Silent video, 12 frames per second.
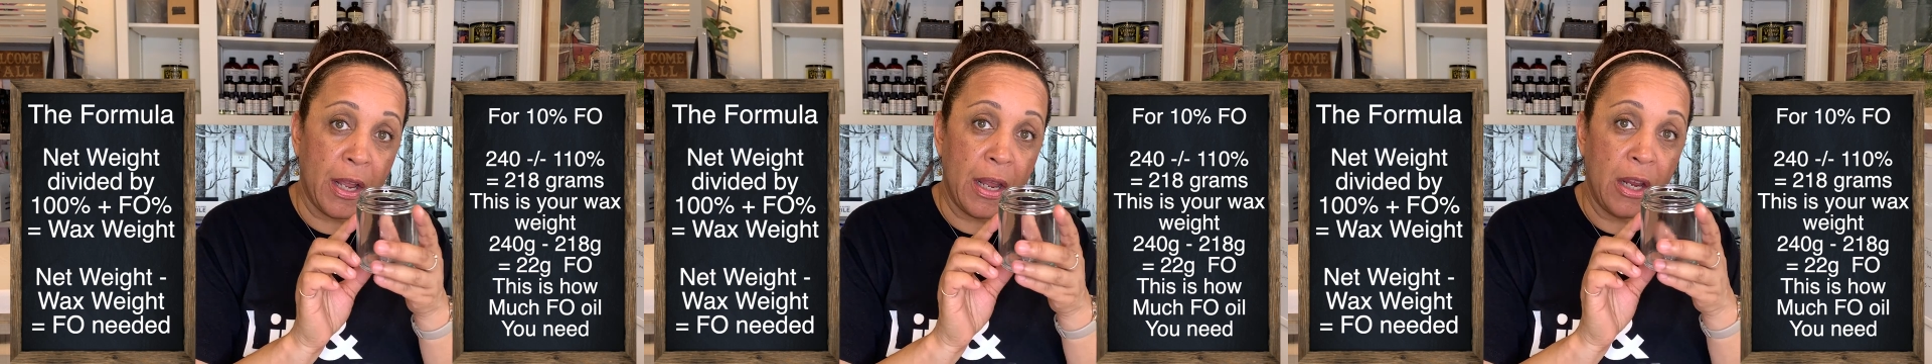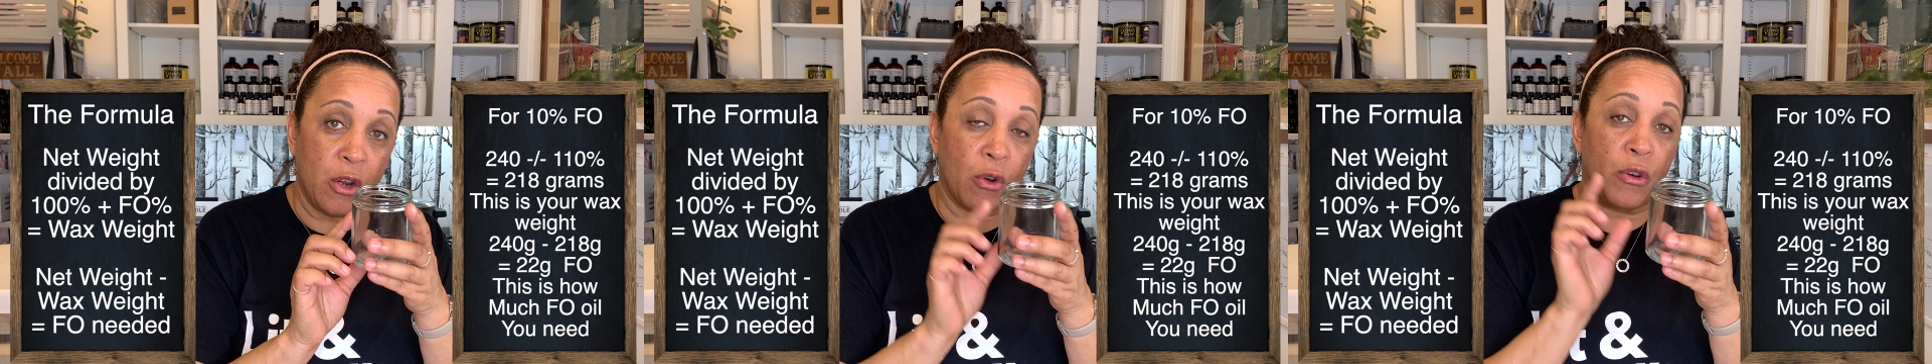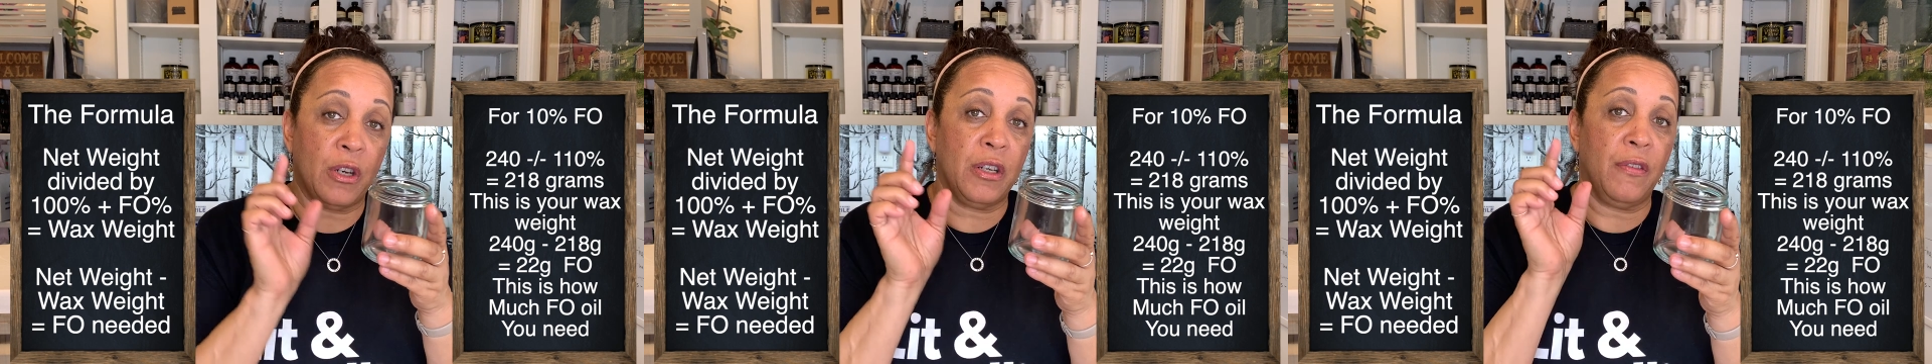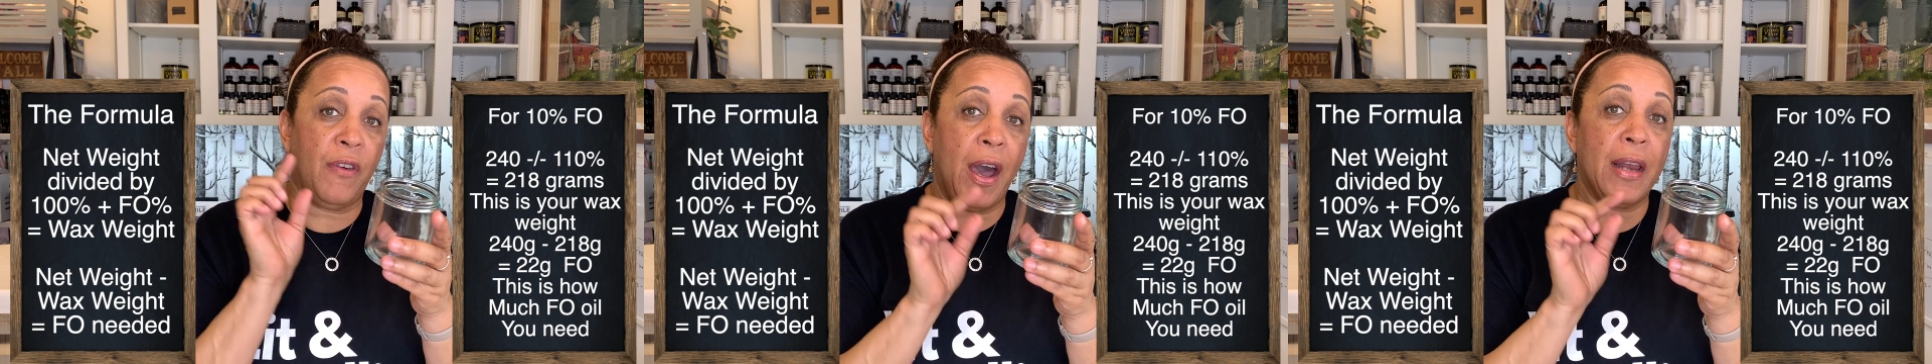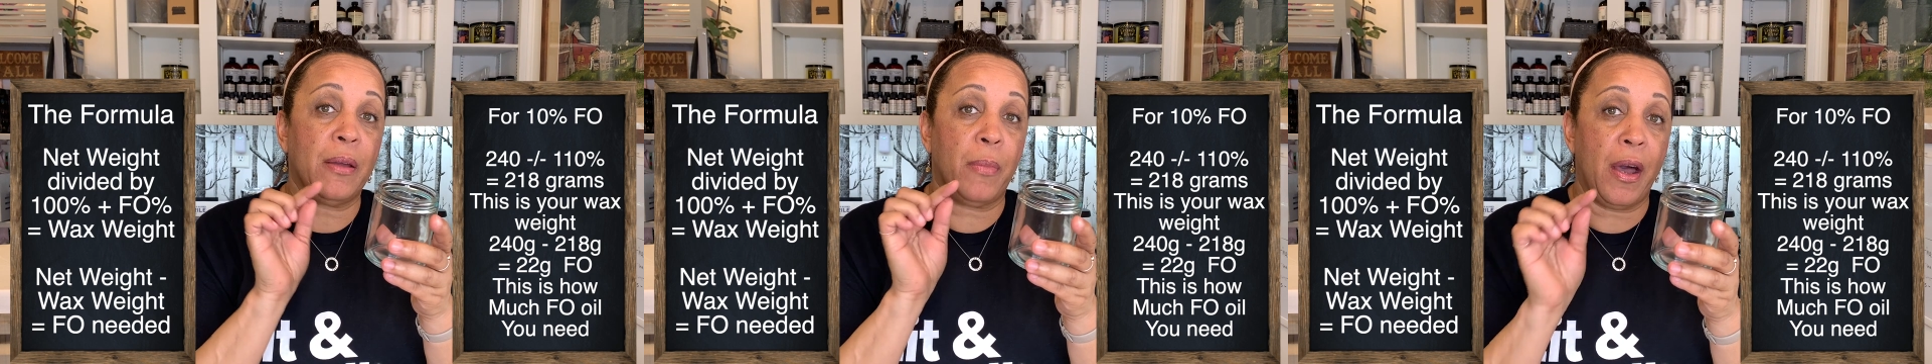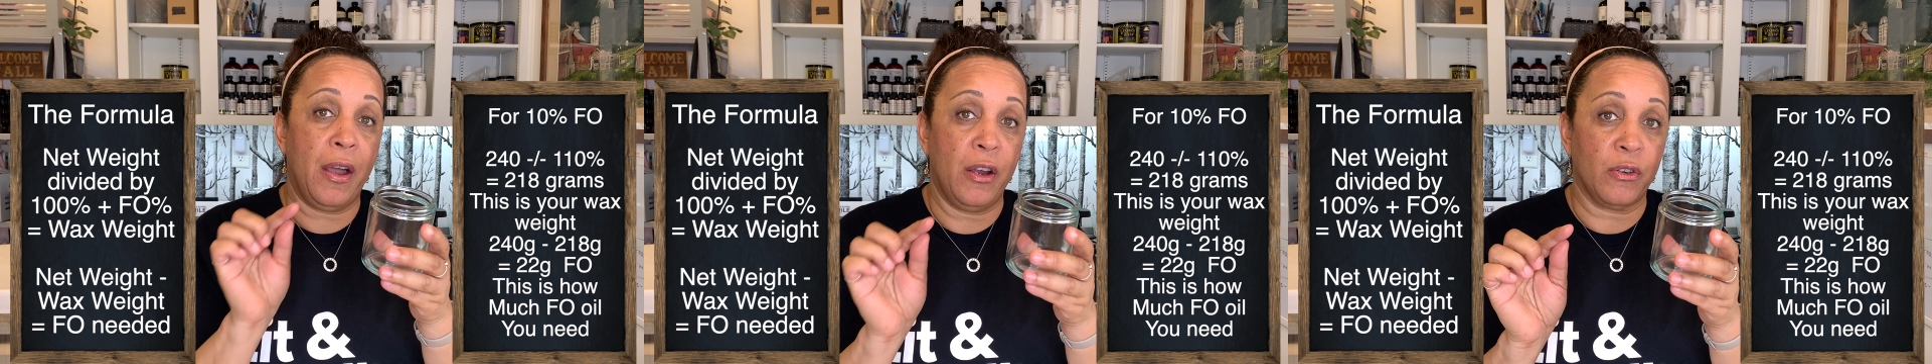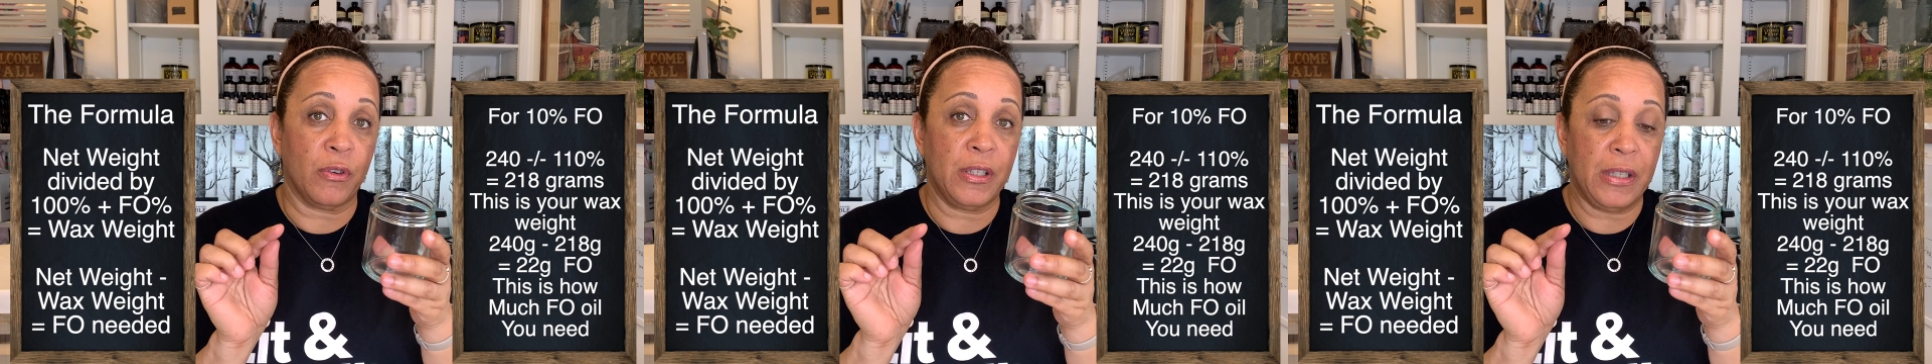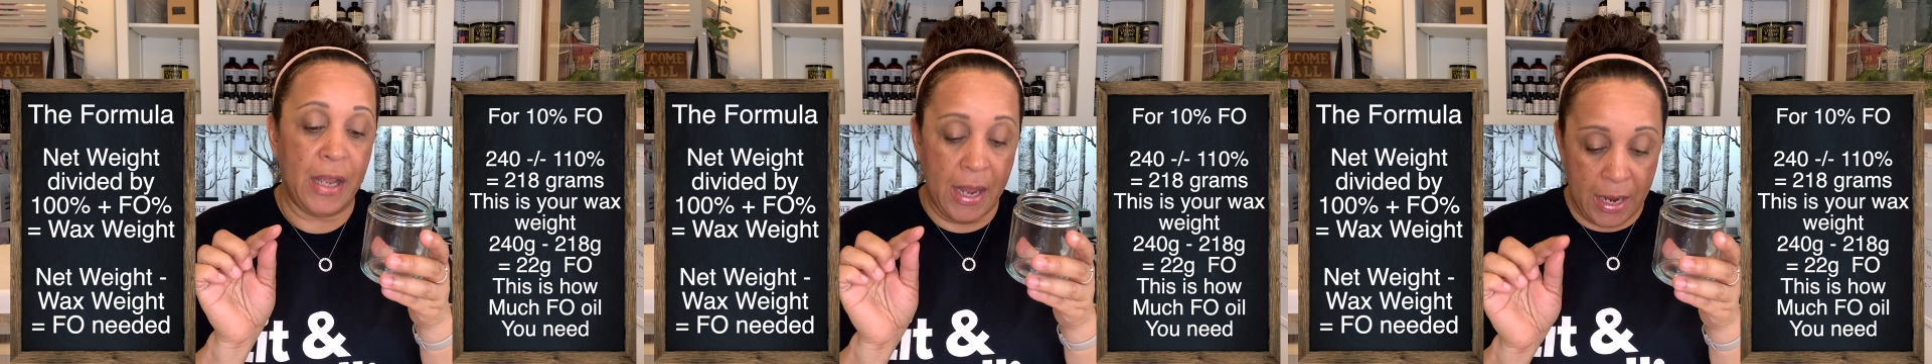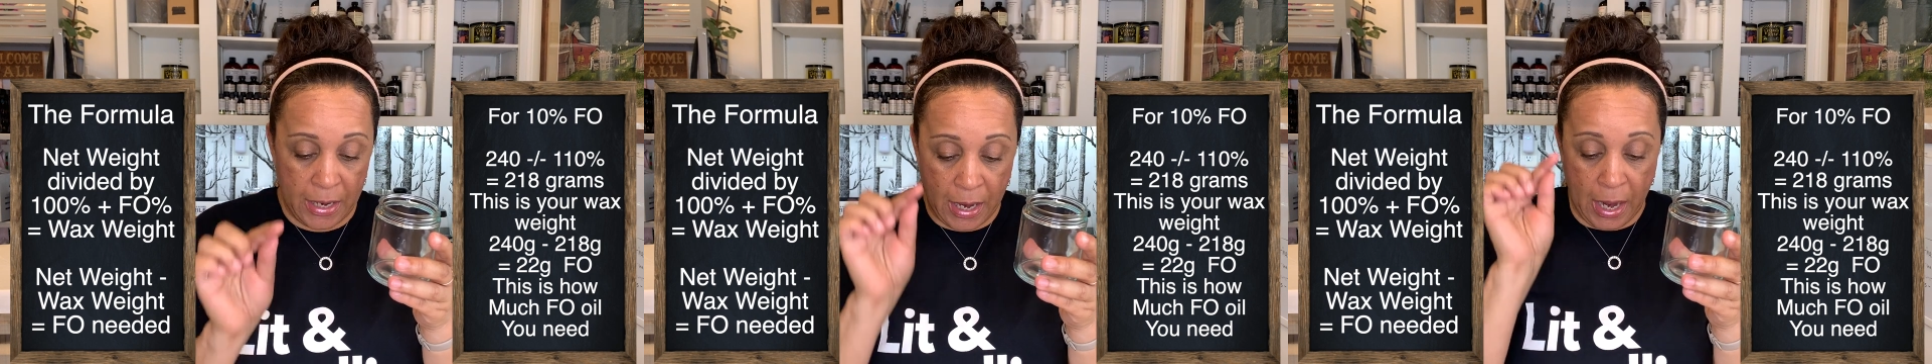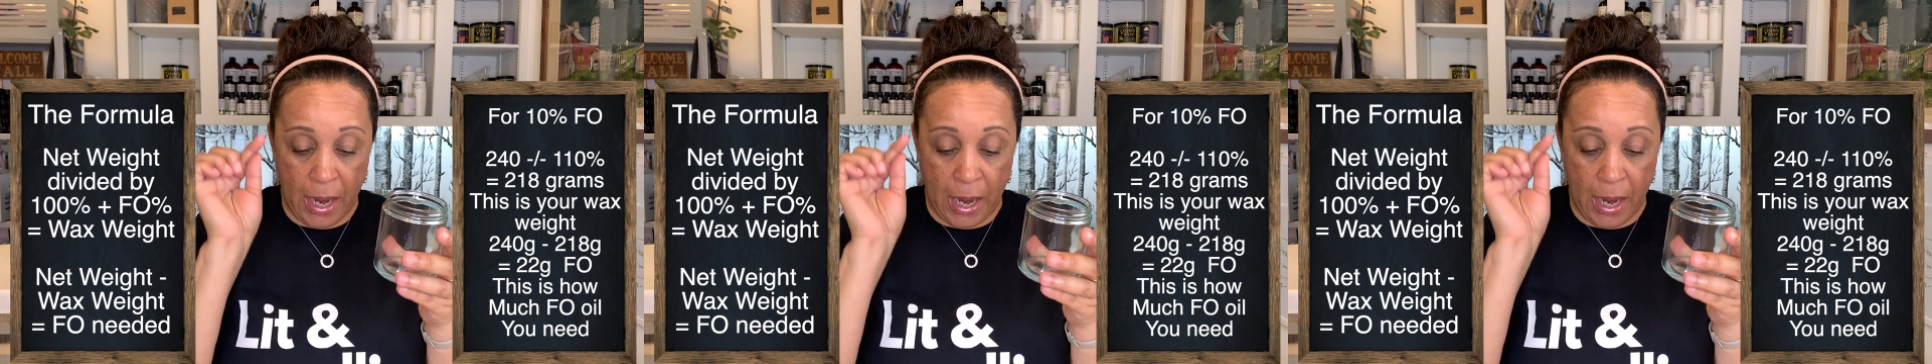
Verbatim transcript: you're going to divide it by 110,